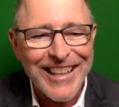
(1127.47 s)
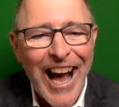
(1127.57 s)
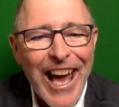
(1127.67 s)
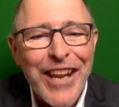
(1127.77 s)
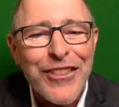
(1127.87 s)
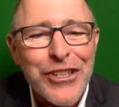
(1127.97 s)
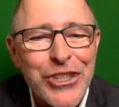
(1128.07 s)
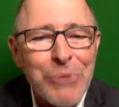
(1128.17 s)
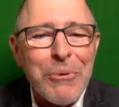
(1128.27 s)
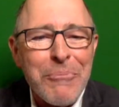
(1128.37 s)
kind of the
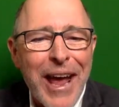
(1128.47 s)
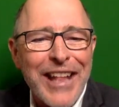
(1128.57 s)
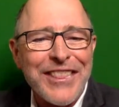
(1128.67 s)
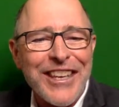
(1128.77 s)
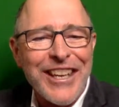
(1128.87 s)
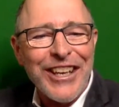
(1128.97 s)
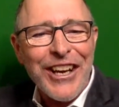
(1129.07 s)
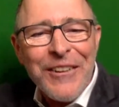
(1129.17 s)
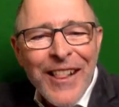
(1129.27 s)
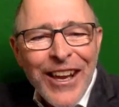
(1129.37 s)
Superman thing, you
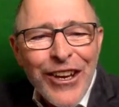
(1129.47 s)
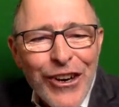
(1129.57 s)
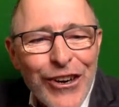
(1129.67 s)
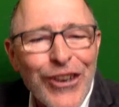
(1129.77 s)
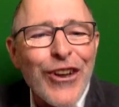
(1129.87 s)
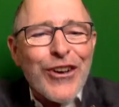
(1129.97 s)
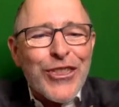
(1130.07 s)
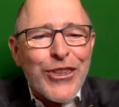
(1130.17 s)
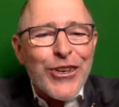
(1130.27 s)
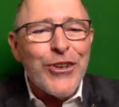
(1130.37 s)
know? You look
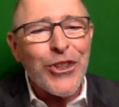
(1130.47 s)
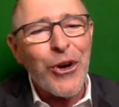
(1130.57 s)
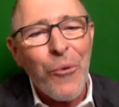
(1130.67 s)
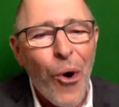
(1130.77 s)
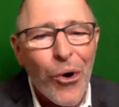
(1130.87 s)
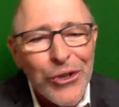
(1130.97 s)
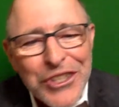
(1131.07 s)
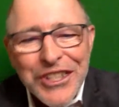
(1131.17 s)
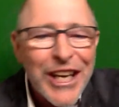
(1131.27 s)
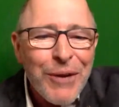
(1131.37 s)
through the
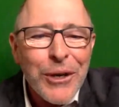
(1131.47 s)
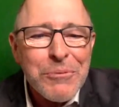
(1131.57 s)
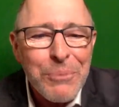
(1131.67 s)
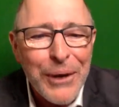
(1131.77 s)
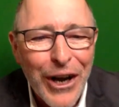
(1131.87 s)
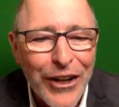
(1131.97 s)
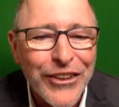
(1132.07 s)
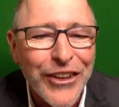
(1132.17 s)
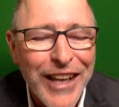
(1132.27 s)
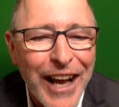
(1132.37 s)
walls, see what's
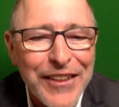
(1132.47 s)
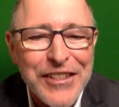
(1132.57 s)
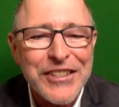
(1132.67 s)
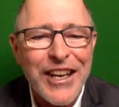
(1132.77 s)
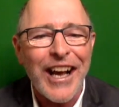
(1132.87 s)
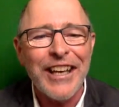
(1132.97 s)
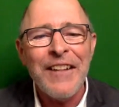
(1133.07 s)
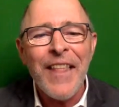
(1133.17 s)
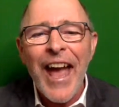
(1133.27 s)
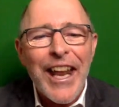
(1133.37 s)
beyond on the other side,
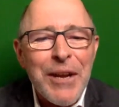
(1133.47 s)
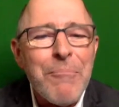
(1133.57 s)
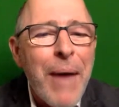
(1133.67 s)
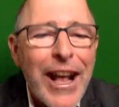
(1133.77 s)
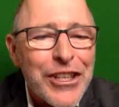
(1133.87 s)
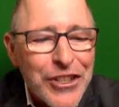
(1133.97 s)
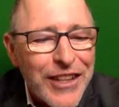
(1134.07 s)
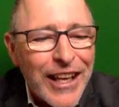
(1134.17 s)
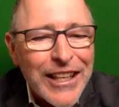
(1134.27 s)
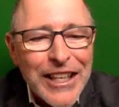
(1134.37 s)
and imagine
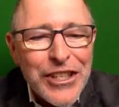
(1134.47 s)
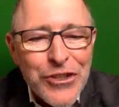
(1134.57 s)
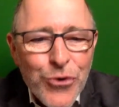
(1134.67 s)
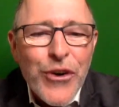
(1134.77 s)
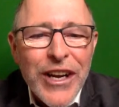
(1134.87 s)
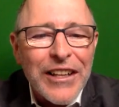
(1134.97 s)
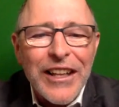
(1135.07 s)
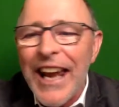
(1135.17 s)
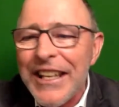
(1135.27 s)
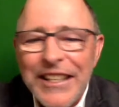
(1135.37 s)
that it is real,
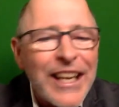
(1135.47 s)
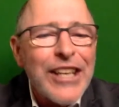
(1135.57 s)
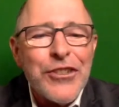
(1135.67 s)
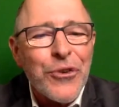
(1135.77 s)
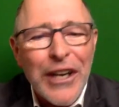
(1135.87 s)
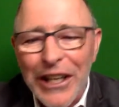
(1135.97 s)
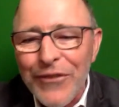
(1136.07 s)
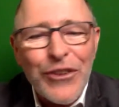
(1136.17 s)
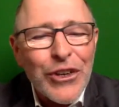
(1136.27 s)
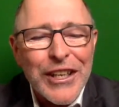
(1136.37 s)
and it is real.
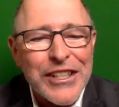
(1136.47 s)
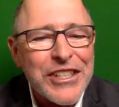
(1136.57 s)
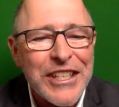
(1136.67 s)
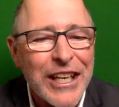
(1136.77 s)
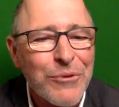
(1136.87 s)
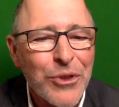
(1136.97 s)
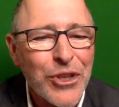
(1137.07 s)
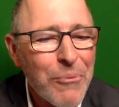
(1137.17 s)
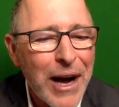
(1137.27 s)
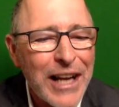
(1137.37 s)
If you can see it with
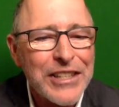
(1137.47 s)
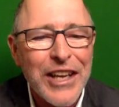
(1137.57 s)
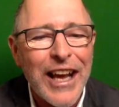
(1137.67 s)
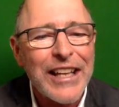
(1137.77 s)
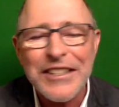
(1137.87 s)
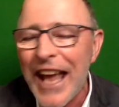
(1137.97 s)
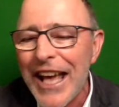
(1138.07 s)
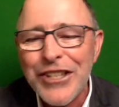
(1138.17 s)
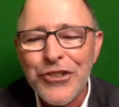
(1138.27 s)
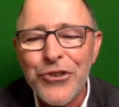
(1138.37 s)
your mind's eye, it's
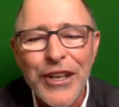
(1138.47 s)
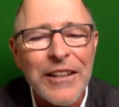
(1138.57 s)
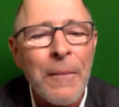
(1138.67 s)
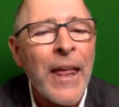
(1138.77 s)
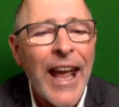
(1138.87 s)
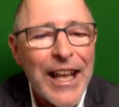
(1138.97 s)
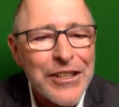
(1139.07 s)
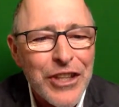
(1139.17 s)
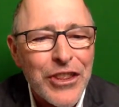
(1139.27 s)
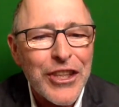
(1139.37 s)
as real
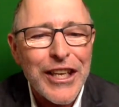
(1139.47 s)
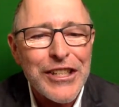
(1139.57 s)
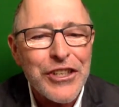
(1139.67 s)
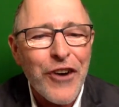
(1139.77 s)
as the things